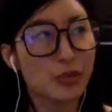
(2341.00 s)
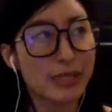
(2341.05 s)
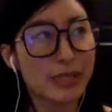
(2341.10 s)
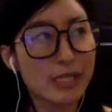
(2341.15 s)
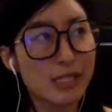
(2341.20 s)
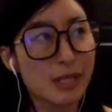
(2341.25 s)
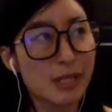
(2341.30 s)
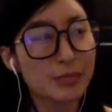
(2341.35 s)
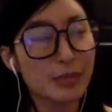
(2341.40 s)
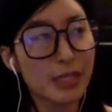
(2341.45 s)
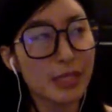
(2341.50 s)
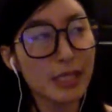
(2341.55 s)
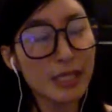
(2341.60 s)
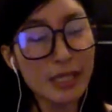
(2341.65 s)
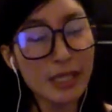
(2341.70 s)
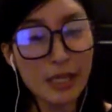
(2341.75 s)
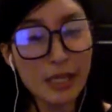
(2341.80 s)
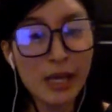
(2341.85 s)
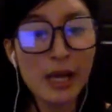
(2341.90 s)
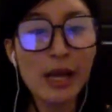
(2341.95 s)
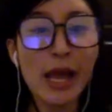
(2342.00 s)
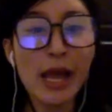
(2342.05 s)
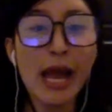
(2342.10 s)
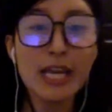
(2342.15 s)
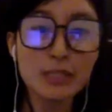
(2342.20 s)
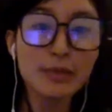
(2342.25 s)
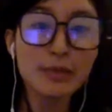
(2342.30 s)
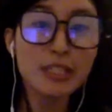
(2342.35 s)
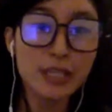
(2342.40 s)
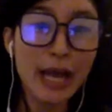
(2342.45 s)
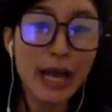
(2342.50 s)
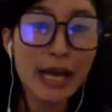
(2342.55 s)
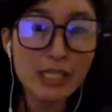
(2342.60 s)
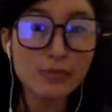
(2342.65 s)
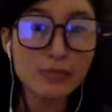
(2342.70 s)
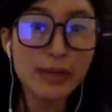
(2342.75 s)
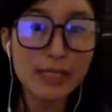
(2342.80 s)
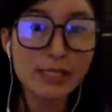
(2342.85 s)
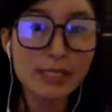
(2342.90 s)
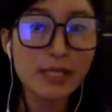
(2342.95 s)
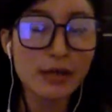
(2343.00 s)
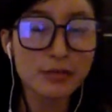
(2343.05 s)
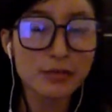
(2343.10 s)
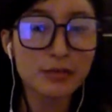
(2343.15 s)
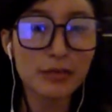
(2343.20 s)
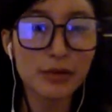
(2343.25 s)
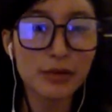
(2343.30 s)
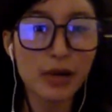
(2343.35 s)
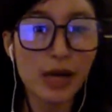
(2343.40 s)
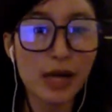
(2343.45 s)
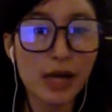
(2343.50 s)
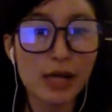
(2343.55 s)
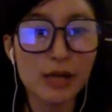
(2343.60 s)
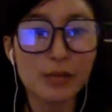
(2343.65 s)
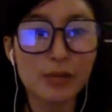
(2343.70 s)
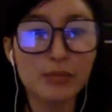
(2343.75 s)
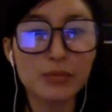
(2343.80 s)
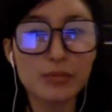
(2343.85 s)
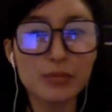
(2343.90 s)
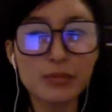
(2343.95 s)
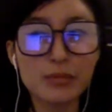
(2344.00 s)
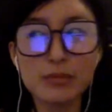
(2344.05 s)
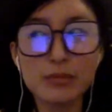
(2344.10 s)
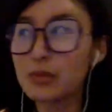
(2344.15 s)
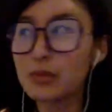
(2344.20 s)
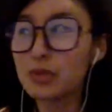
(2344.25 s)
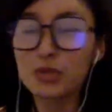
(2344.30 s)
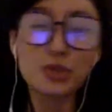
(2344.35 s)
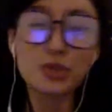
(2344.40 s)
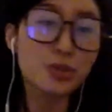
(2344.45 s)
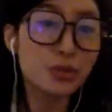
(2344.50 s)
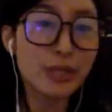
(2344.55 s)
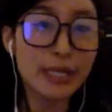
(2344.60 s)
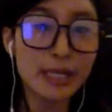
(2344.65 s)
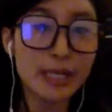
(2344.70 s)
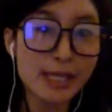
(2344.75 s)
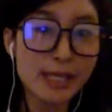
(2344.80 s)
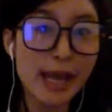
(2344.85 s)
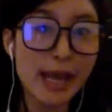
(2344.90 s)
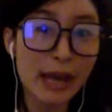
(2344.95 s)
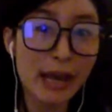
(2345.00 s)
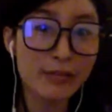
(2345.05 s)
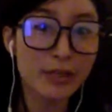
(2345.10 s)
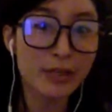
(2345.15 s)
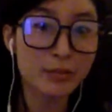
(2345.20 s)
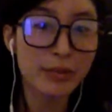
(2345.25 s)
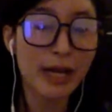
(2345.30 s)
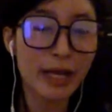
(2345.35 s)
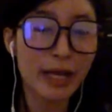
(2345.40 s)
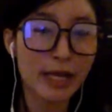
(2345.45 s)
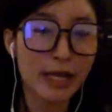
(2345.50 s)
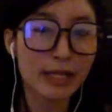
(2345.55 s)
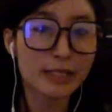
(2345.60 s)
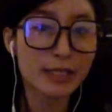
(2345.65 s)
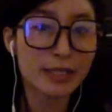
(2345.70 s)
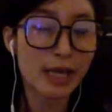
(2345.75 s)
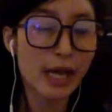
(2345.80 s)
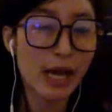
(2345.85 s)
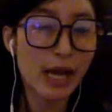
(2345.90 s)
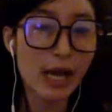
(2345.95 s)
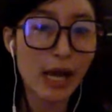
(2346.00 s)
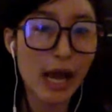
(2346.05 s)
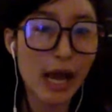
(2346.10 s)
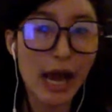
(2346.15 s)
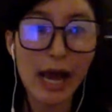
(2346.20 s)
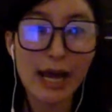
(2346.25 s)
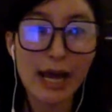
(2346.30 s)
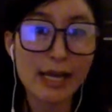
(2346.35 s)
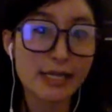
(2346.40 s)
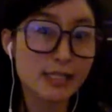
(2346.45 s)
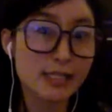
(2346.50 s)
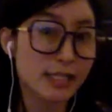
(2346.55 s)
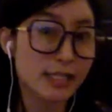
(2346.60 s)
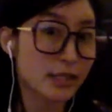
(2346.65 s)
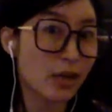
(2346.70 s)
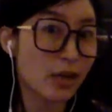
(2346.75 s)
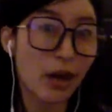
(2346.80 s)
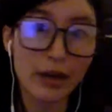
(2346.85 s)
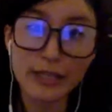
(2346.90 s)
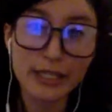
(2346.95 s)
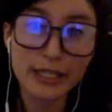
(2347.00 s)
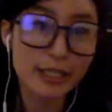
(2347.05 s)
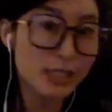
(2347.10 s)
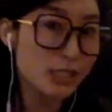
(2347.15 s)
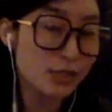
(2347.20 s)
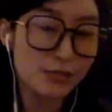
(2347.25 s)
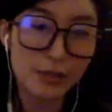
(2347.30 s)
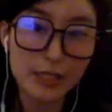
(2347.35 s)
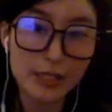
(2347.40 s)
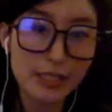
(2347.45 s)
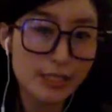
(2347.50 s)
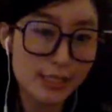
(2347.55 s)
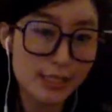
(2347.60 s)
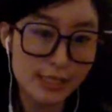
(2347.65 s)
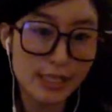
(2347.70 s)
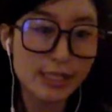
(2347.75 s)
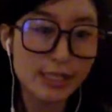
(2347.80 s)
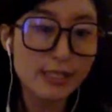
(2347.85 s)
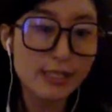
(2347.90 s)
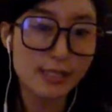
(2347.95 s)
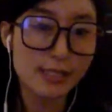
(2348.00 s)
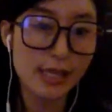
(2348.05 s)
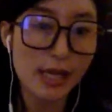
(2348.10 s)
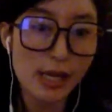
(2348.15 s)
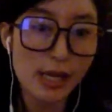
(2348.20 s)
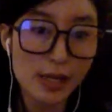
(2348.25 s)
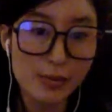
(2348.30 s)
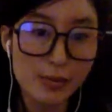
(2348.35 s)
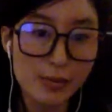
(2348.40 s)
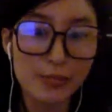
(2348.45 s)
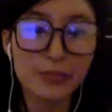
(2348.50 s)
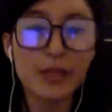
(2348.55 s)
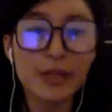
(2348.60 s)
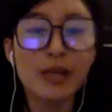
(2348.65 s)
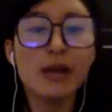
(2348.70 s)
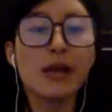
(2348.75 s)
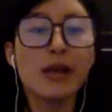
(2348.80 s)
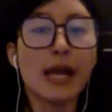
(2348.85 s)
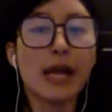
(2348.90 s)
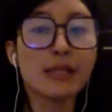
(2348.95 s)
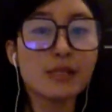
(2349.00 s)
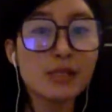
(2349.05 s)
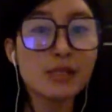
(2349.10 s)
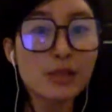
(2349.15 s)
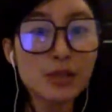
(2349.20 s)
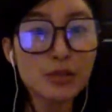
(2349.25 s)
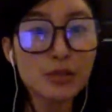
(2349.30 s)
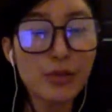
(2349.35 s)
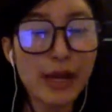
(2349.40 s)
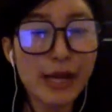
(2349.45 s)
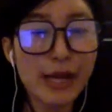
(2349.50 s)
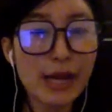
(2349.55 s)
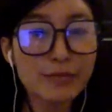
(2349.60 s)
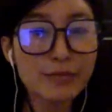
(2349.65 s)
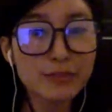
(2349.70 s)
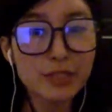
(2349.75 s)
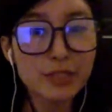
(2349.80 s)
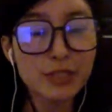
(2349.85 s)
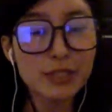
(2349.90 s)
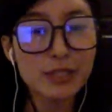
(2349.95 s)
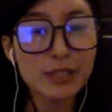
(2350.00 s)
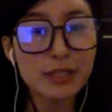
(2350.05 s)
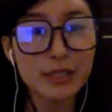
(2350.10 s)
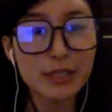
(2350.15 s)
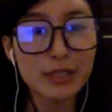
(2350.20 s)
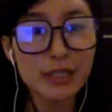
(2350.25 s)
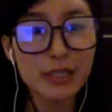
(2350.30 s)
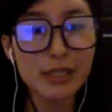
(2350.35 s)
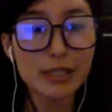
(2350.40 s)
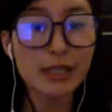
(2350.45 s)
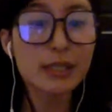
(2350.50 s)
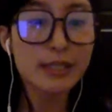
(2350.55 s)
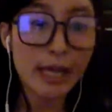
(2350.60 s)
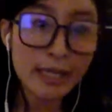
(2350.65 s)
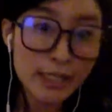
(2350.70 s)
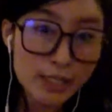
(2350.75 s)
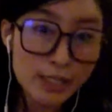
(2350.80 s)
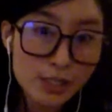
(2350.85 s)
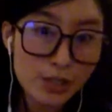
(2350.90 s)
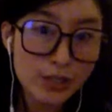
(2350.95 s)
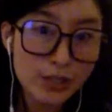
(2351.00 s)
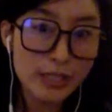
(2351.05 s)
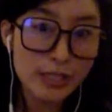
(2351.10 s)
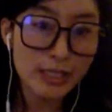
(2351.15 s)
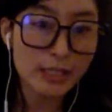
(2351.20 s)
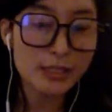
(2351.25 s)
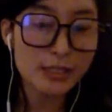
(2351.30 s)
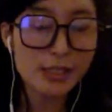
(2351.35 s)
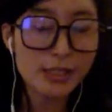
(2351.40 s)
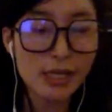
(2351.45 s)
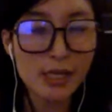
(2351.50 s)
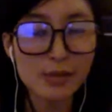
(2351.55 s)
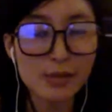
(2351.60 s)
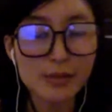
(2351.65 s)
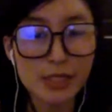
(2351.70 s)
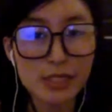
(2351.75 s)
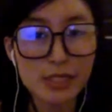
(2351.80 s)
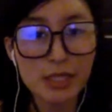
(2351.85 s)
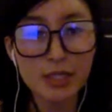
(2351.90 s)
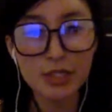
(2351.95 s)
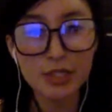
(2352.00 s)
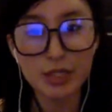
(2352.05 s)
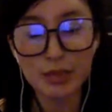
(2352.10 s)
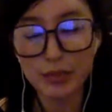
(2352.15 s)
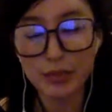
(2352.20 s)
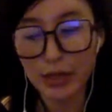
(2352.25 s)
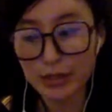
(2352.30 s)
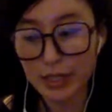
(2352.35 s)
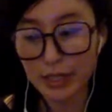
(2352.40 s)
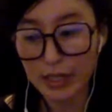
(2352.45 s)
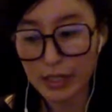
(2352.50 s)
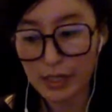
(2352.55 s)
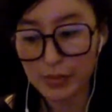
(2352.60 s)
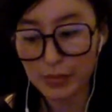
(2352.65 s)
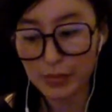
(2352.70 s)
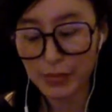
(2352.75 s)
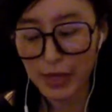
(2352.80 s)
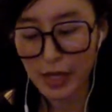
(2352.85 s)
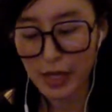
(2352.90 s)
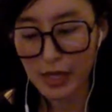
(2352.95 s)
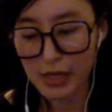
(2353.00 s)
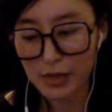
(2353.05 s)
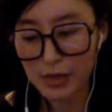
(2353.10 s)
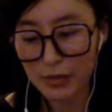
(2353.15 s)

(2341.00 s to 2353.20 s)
doing something, has been to ask myself who it is I have in mind as an audience, for instance. And so right after the Atlanta shootings, since Anjali brought that up,